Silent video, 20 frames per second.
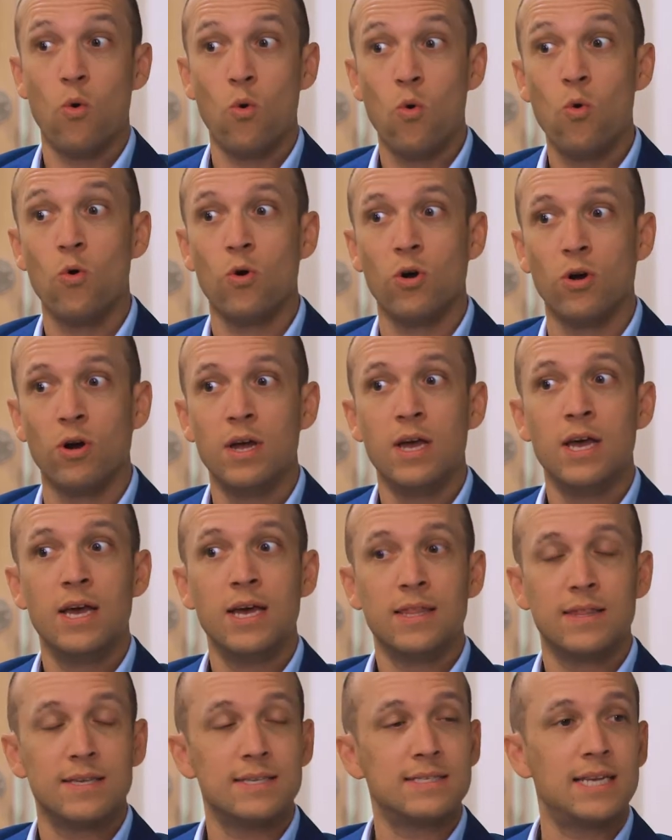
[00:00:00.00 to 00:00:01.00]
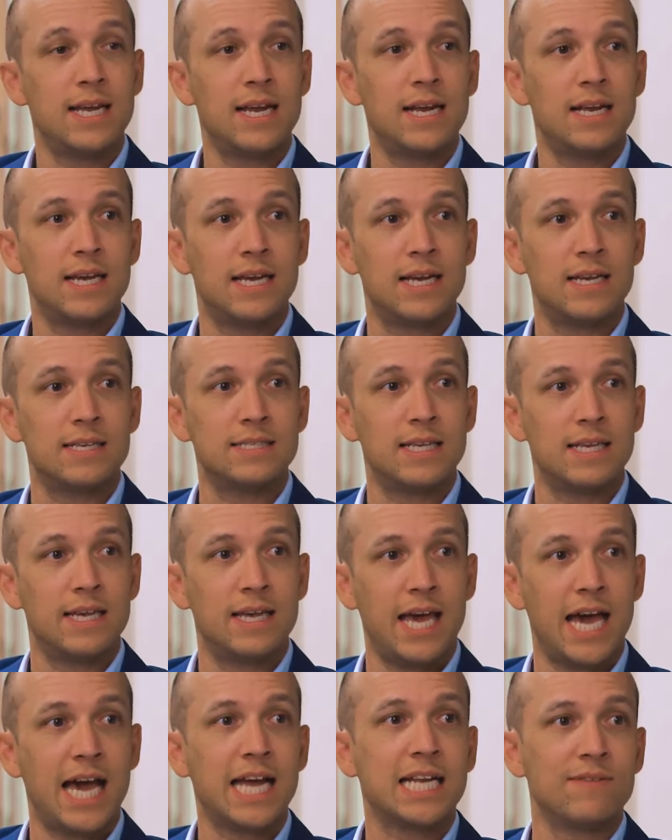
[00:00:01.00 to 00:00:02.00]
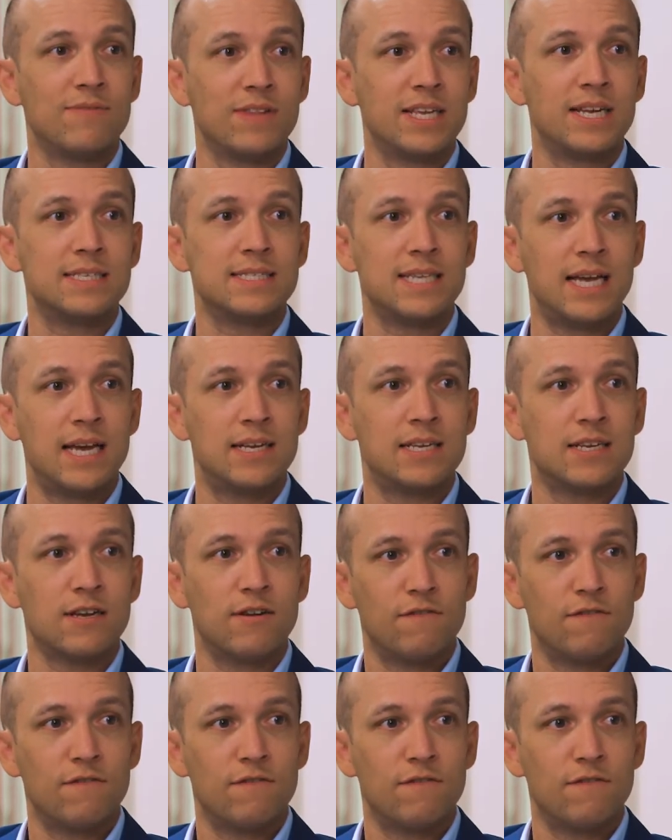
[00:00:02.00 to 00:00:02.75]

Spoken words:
or the state has actively decided to